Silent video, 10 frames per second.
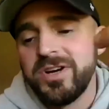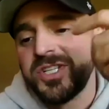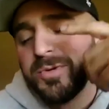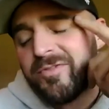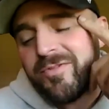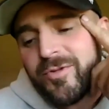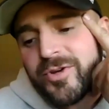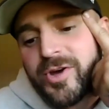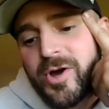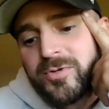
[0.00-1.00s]
question before
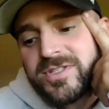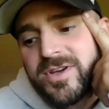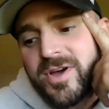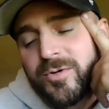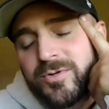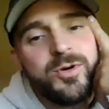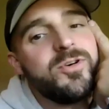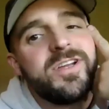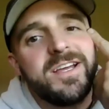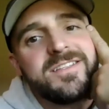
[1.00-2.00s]
you go. So
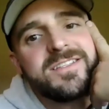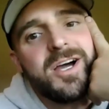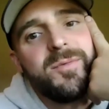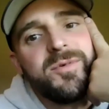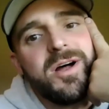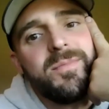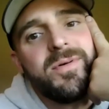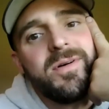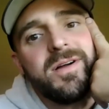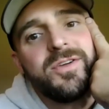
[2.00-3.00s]
tour dates coming up.
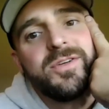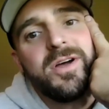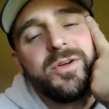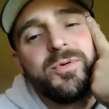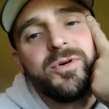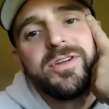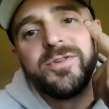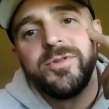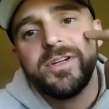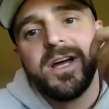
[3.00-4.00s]
Are you putting a
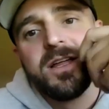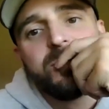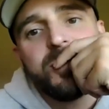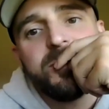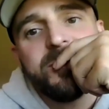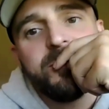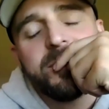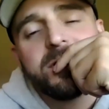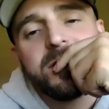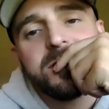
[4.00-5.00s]
tour together?
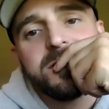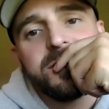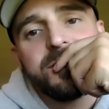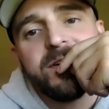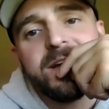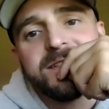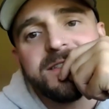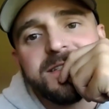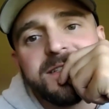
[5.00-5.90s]
When can your fans